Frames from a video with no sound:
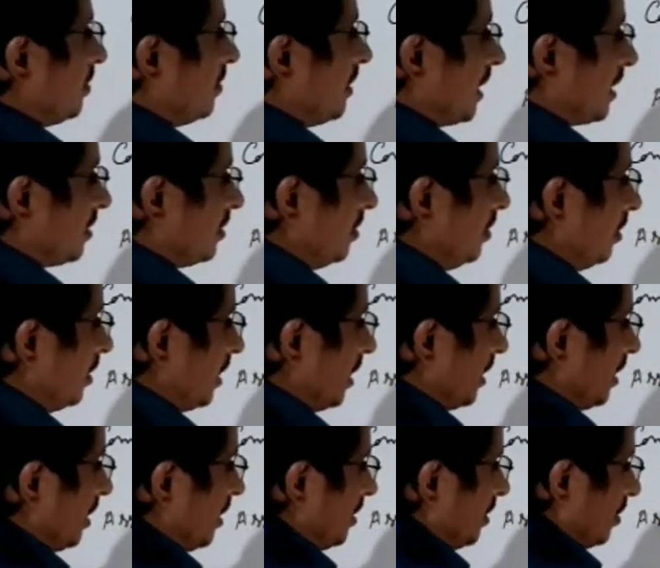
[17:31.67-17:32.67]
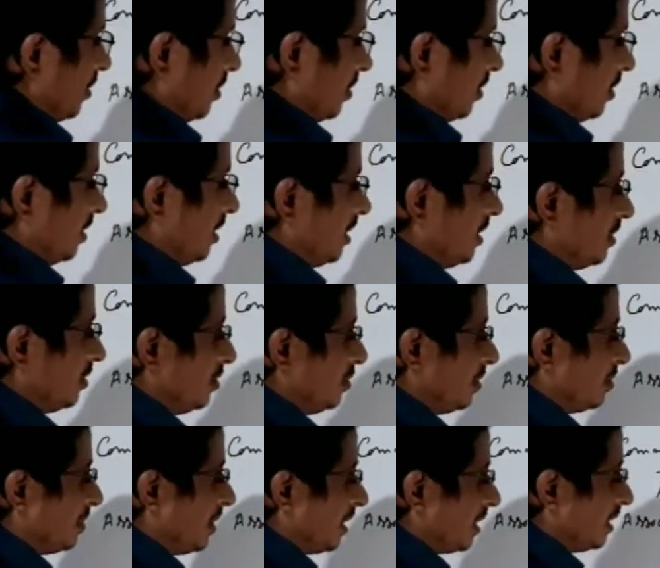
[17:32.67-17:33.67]
vector addition, or these two
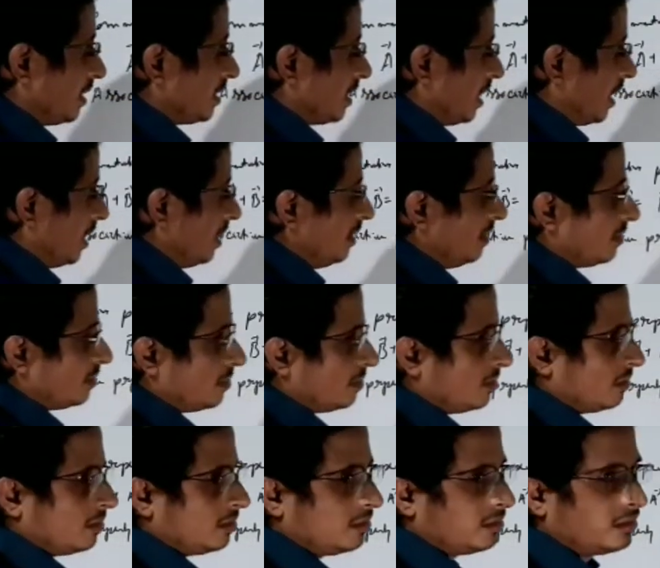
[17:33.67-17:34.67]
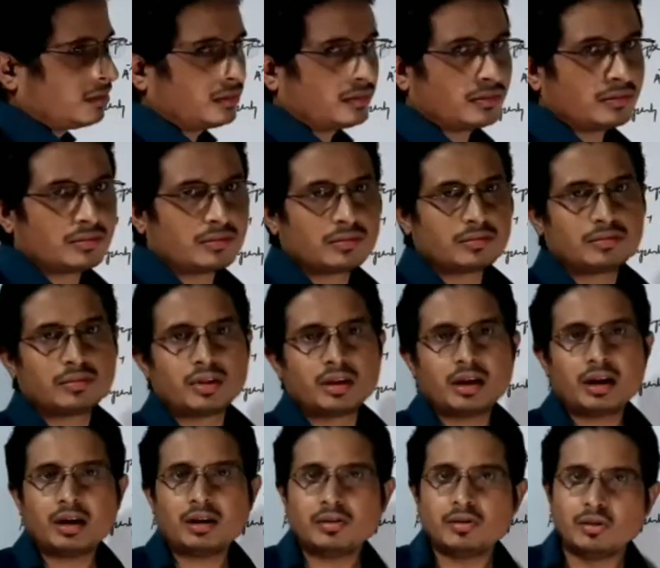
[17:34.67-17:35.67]
properties are
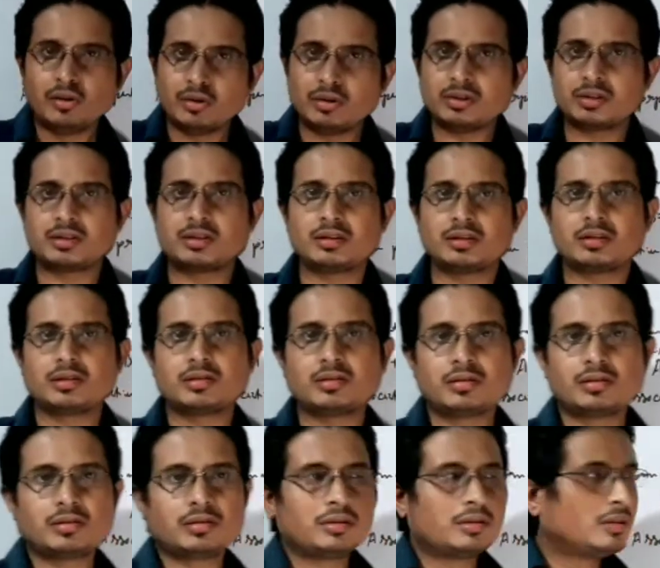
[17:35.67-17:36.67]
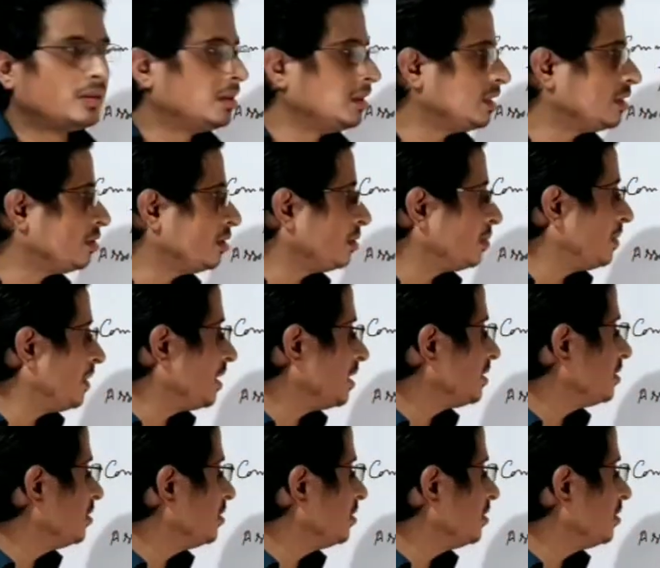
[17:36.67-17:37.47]
holes. These two properties